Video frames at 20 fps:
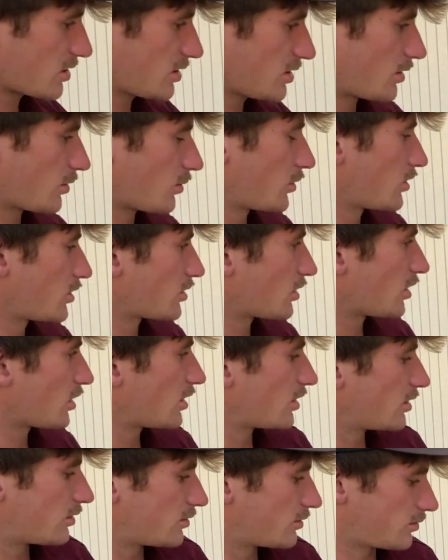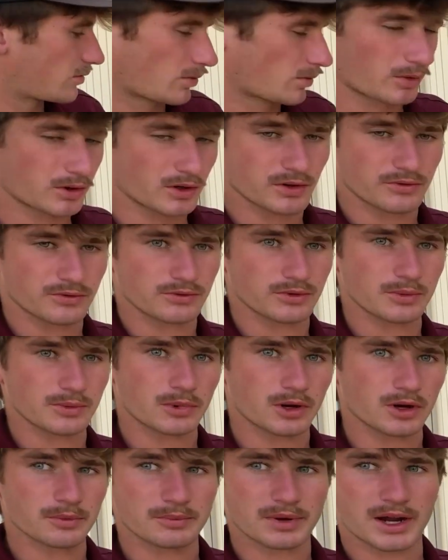in, then we're done. And we're gonna flip
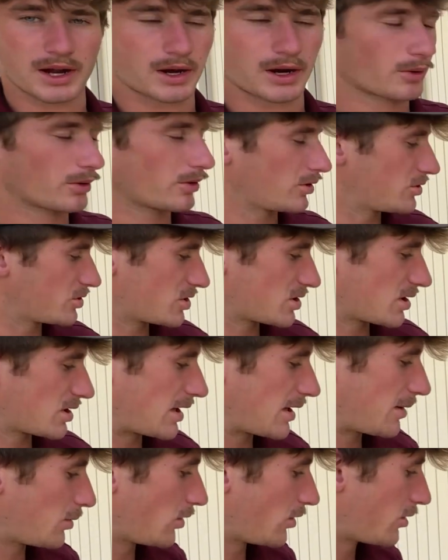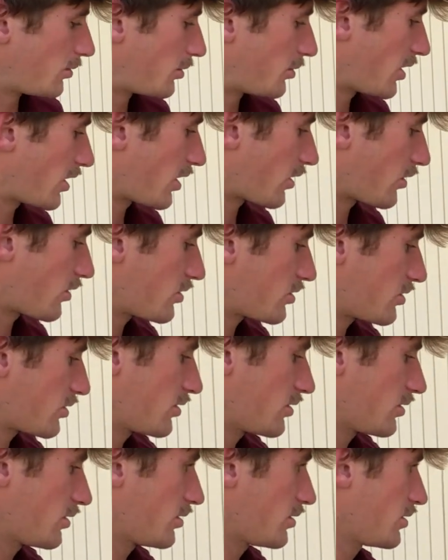on power and just label her breakers.
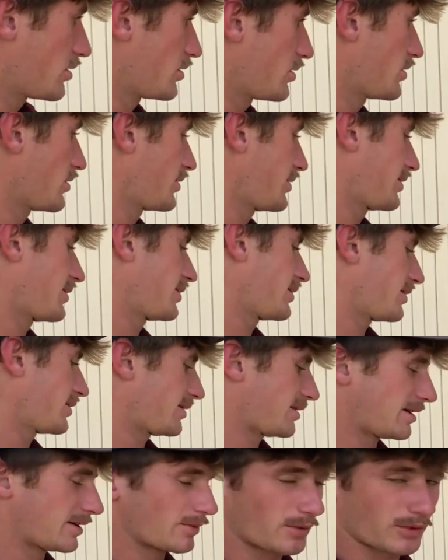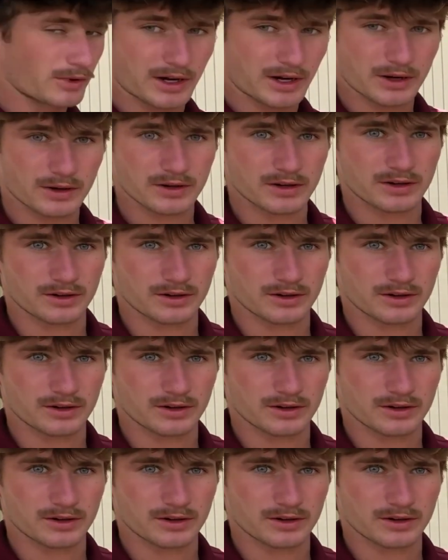And we're out of